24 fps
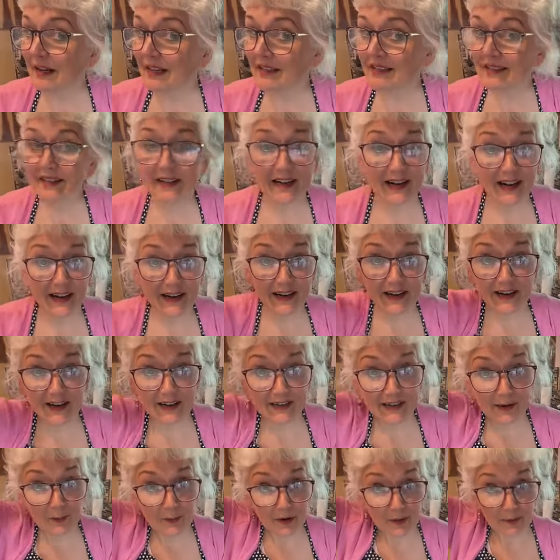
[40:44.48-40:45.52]
mess today. Yeah,
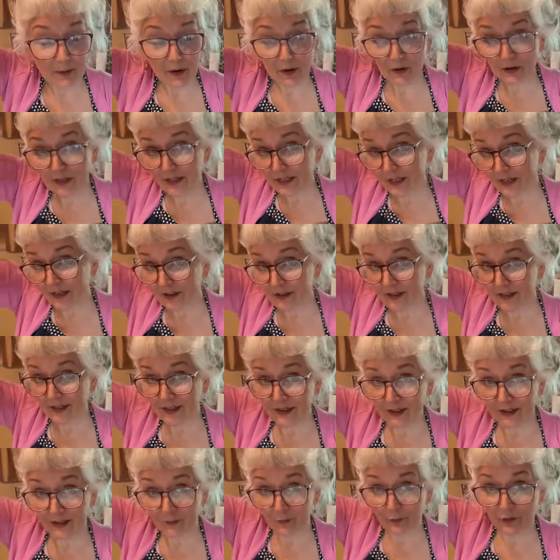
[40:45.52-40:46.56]
it's up in a ponytail. It's
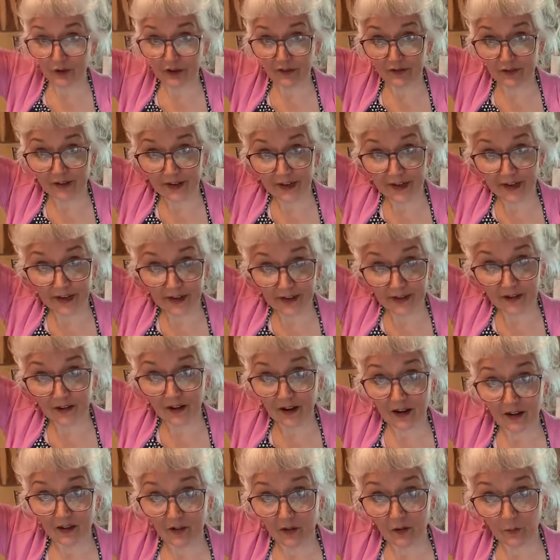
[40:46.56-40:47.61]
like a abbreviated,
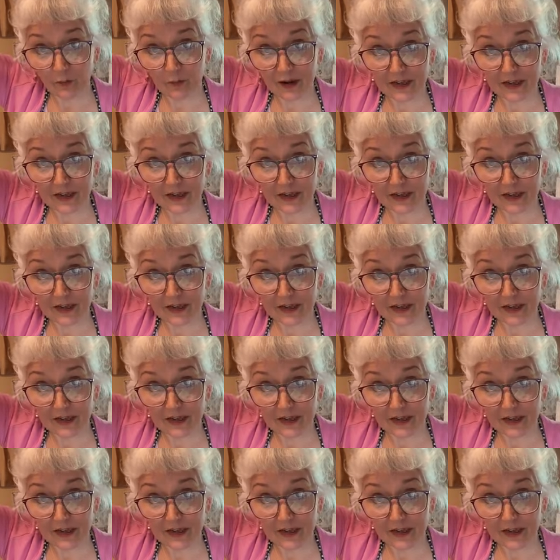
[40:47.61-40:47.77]
I don't know,